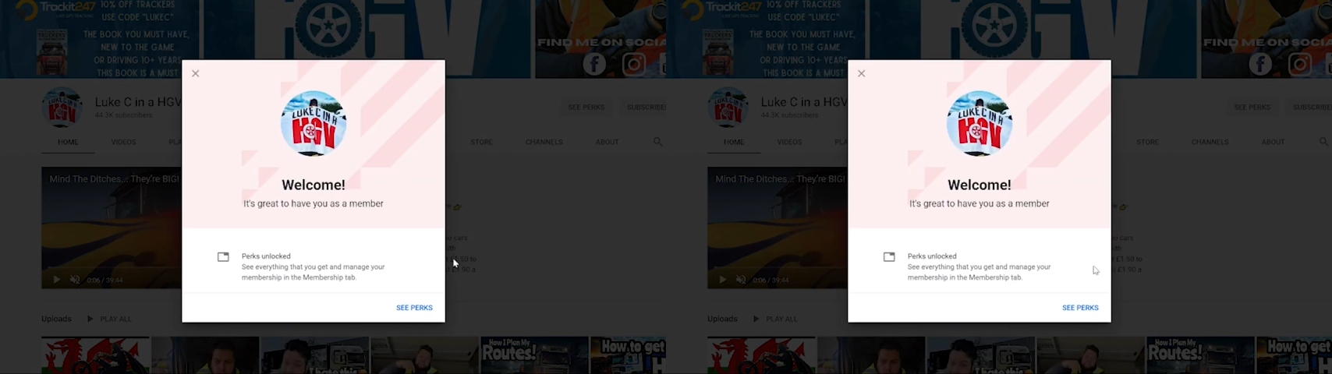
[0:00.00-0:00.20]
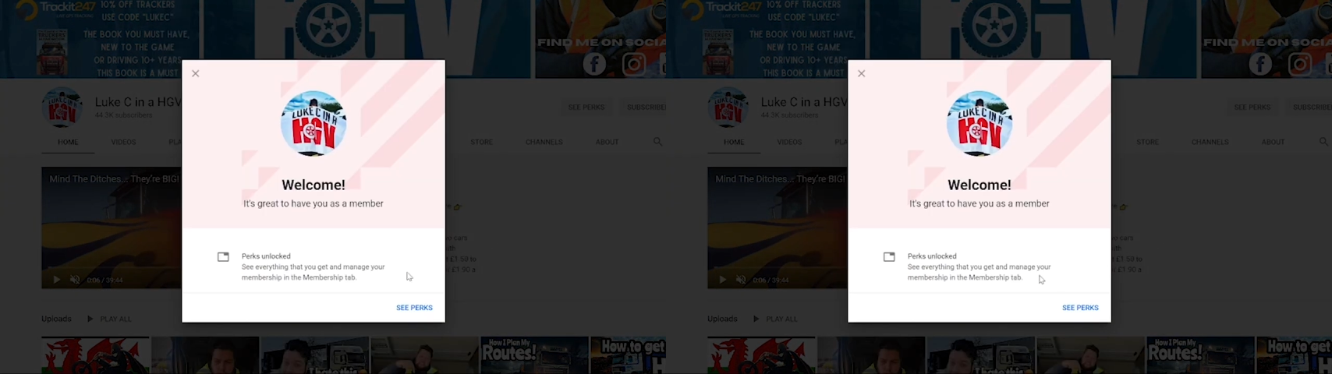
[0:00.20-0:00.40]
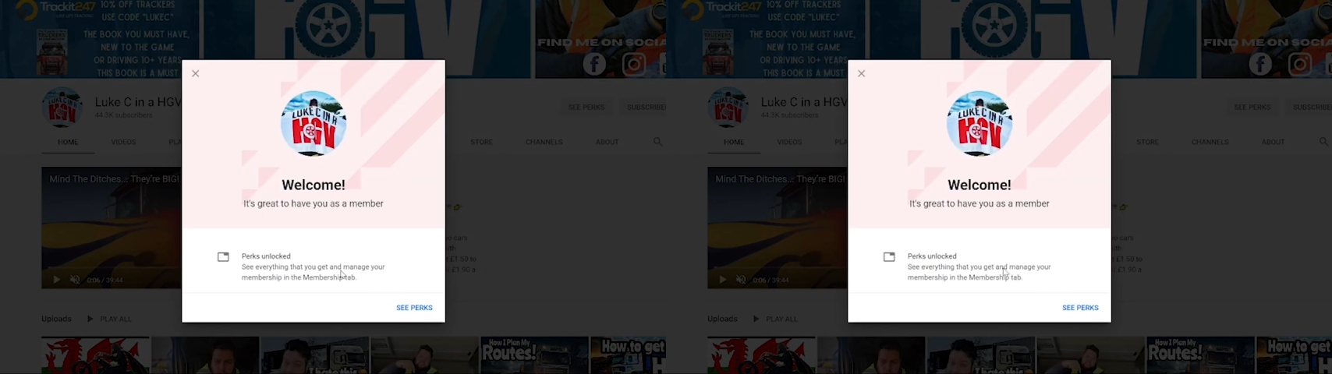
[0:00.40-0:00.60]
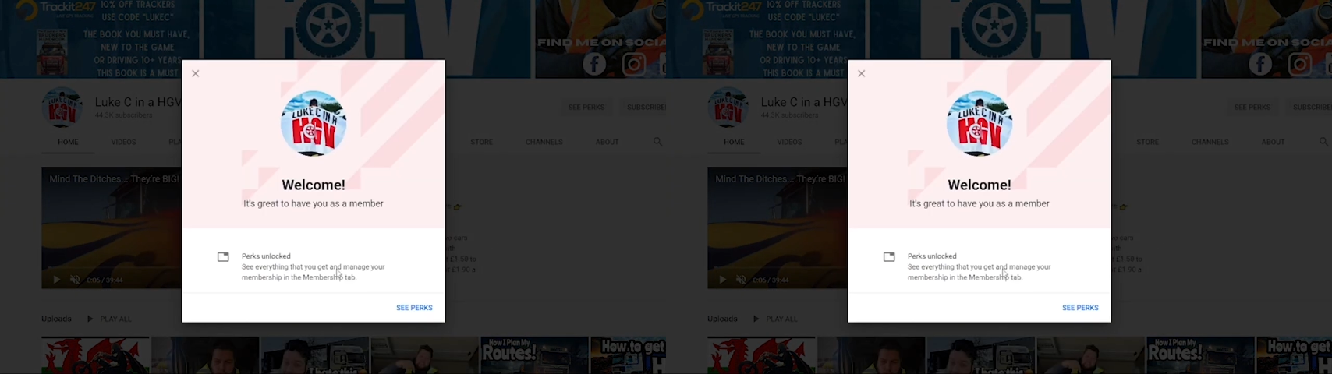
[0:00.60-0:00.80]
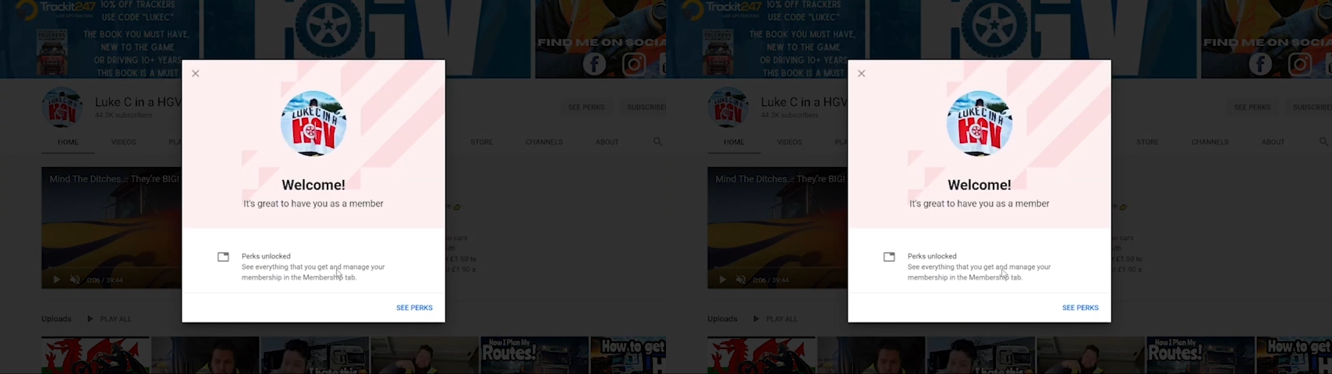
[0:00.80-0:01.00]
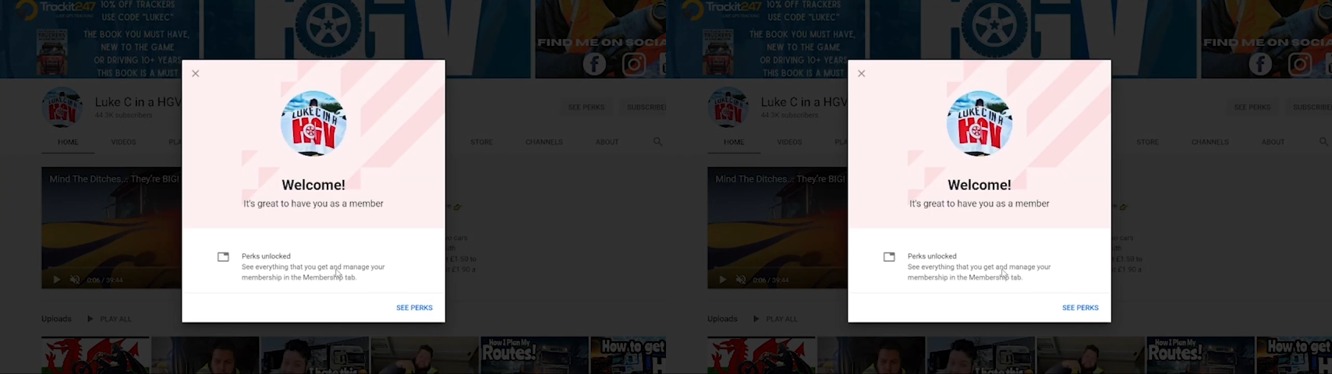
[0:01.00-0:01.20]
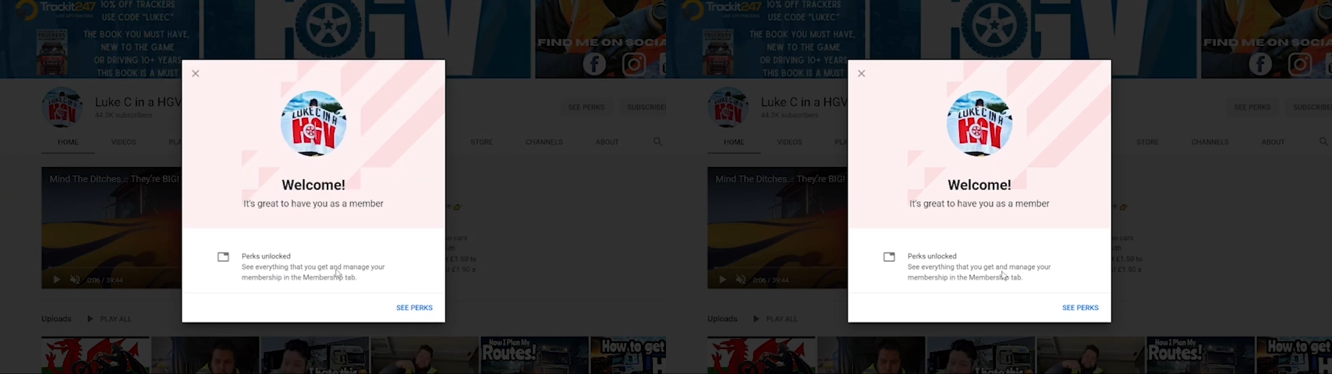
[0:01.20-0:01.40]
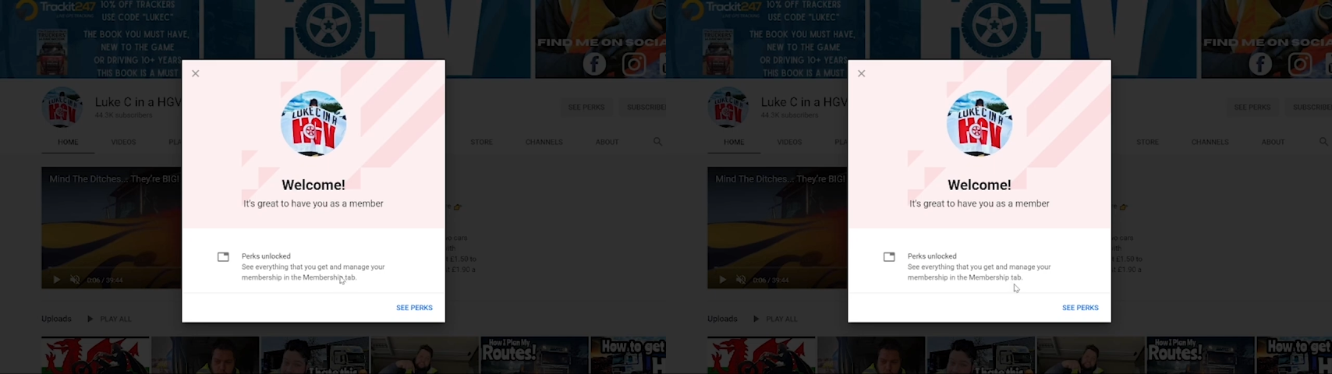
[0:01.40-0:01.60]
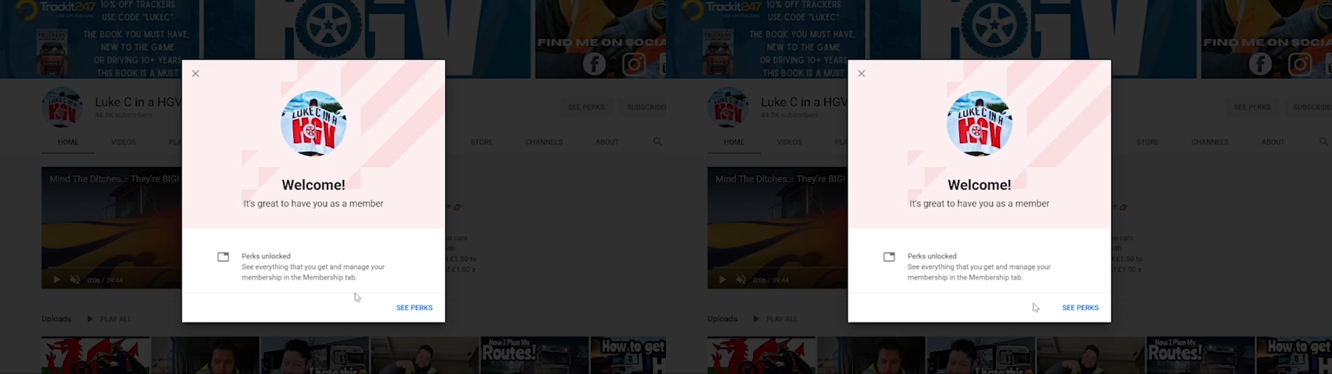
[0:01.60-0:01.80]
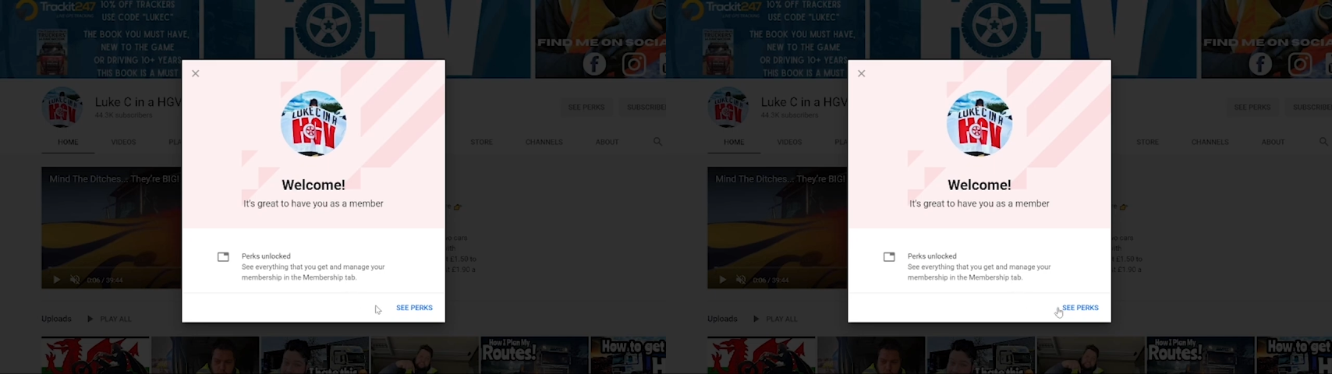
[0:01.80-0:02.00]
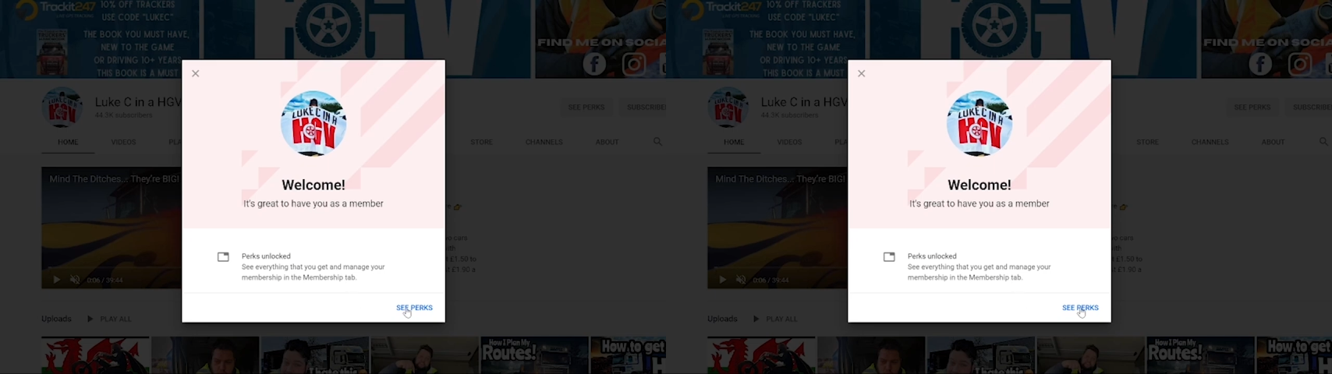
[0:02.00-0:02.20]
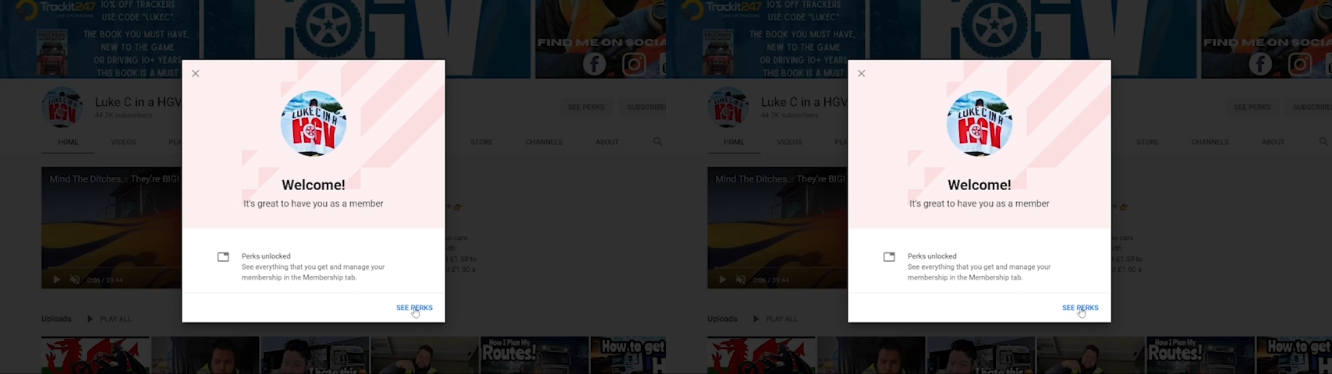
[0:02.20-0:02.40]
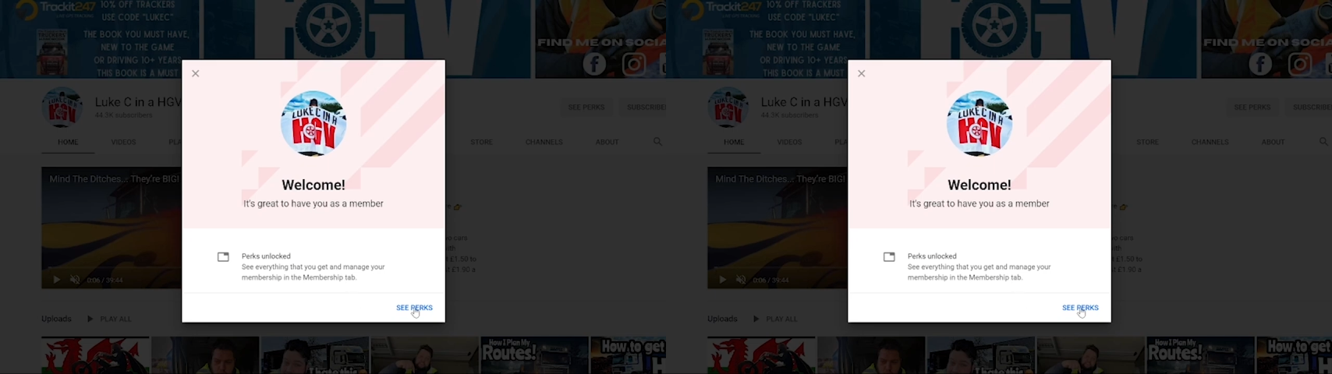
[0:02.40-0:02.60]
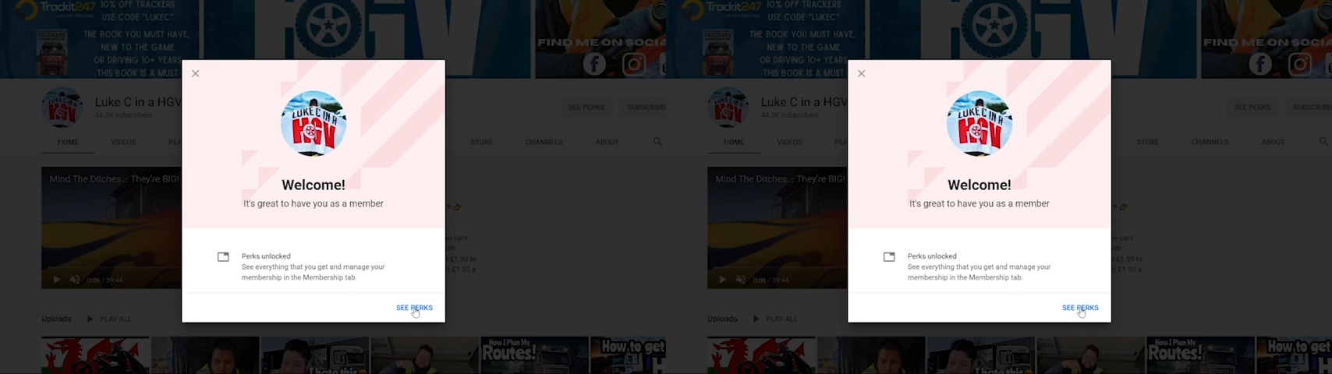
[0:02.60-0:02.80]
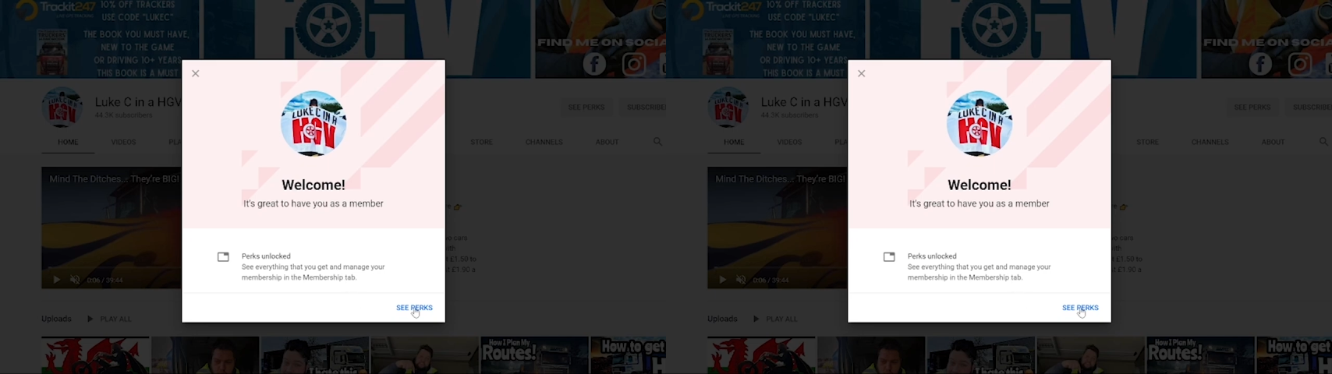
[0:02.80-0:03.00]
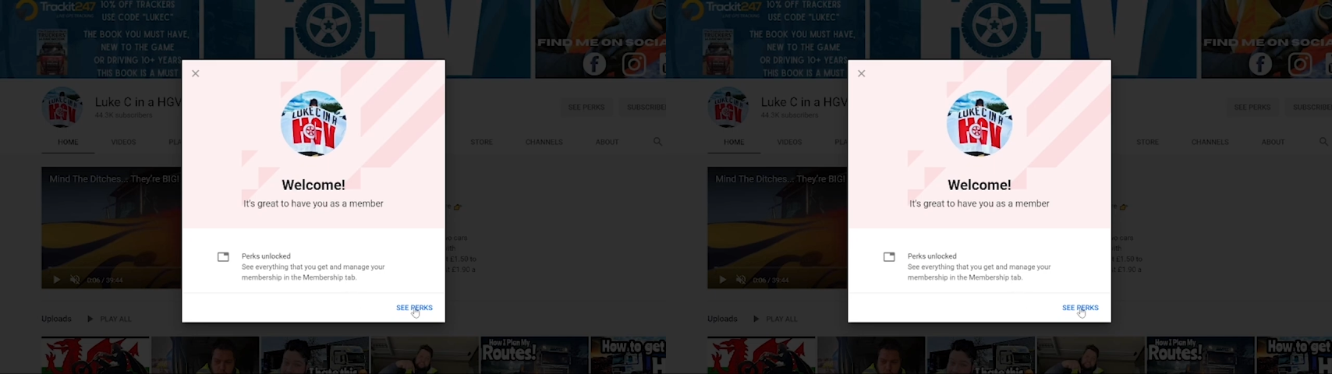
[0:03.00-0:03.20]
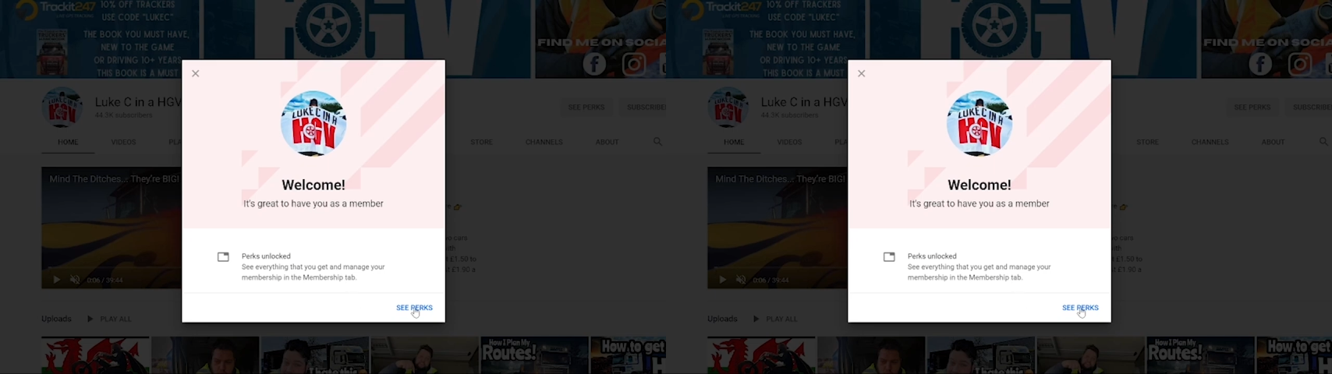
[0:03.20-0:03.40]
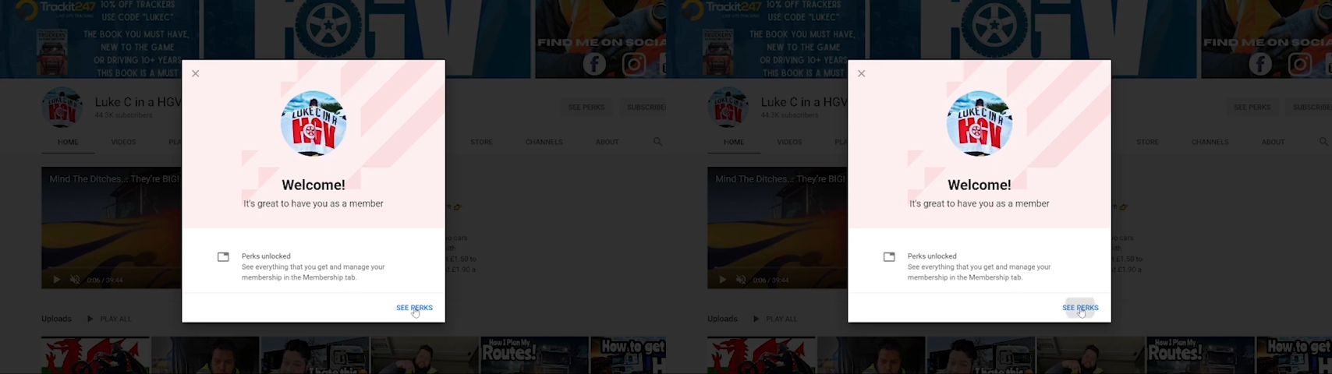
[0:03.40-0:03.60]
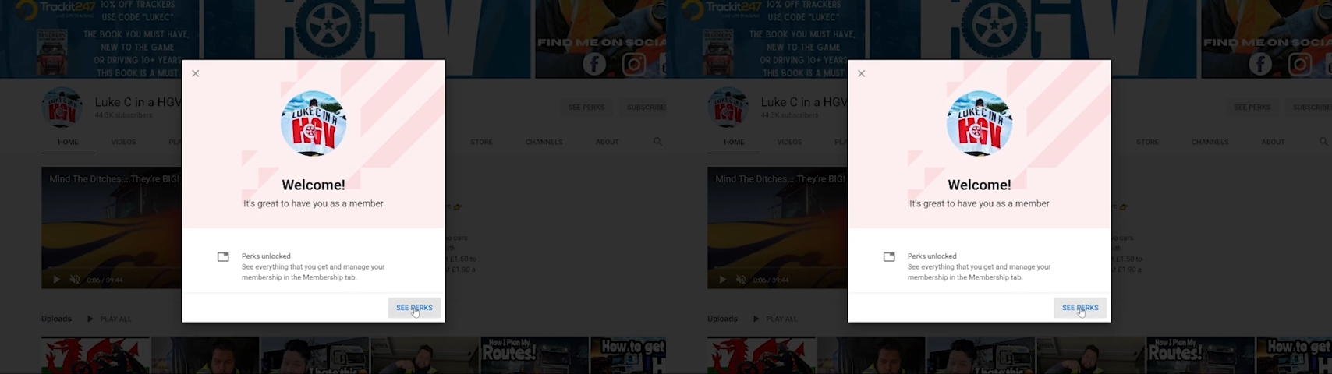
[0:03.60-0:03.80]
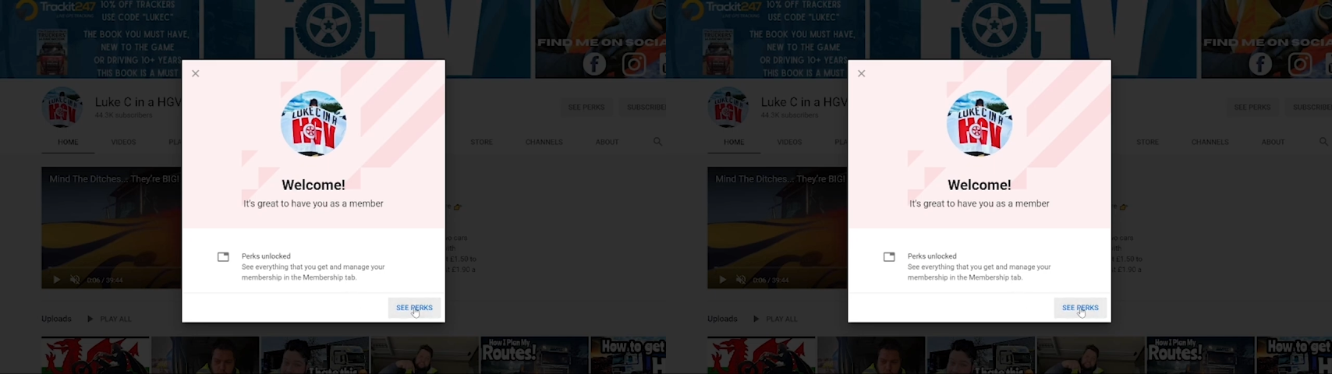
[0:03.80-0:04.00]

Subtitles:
No face is visible, so there are no lips to read.